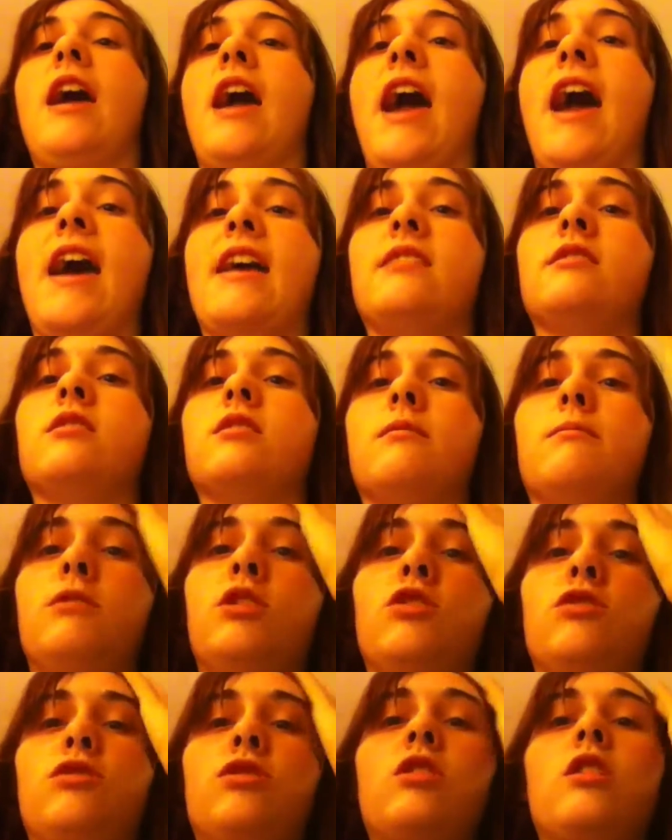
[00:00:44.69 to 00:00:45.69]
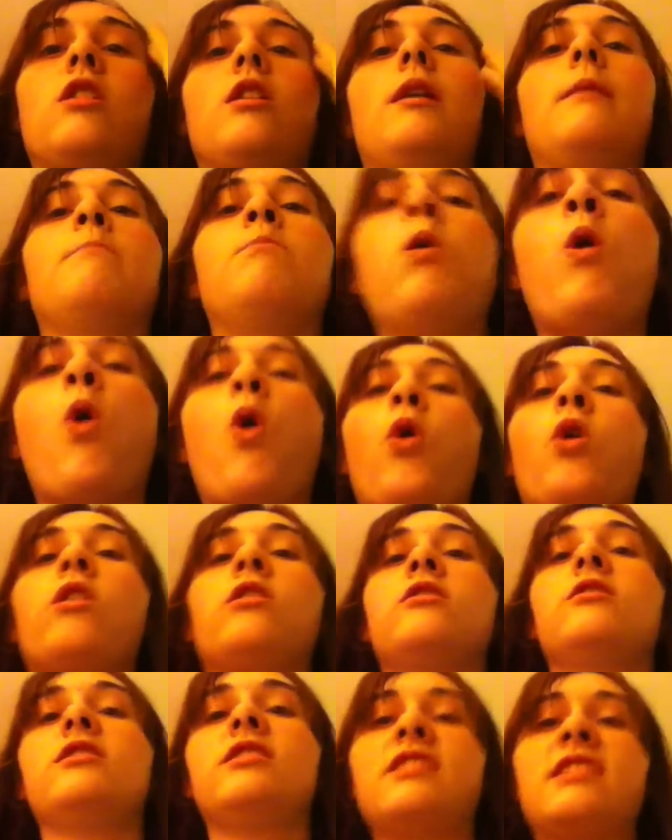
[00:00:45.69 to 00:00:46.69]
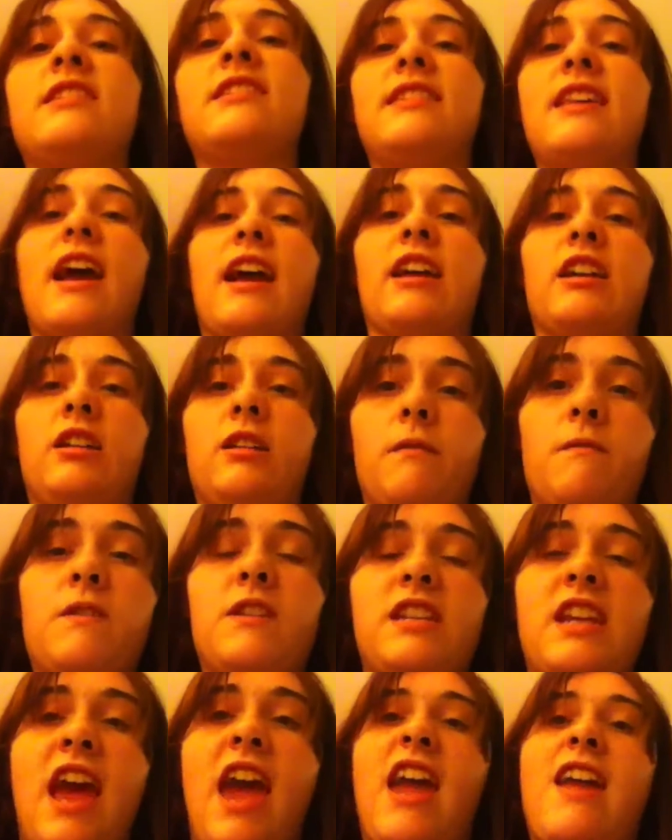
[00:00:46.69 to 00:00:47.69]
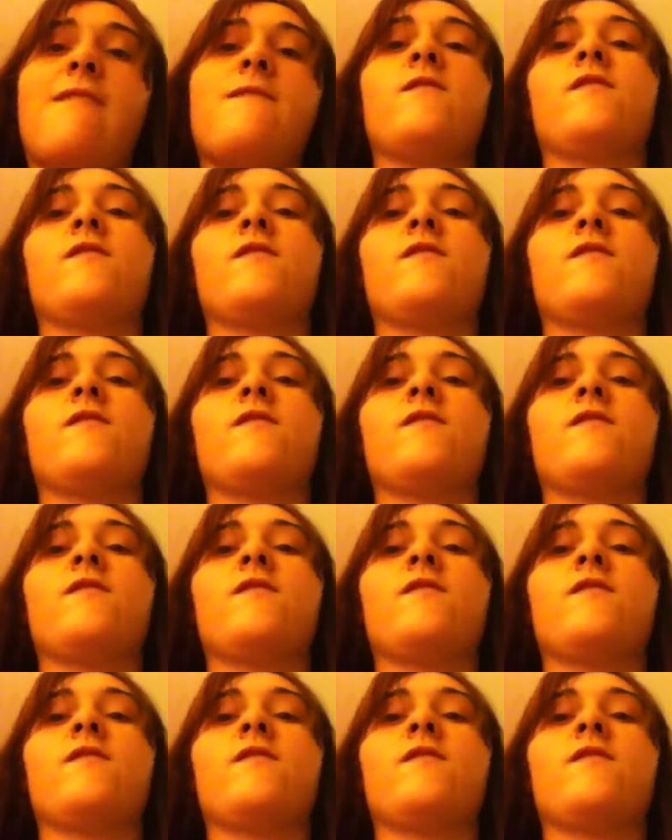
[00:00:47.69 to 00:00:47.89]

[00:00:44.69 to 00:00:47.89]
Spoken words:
as the most important second of the day.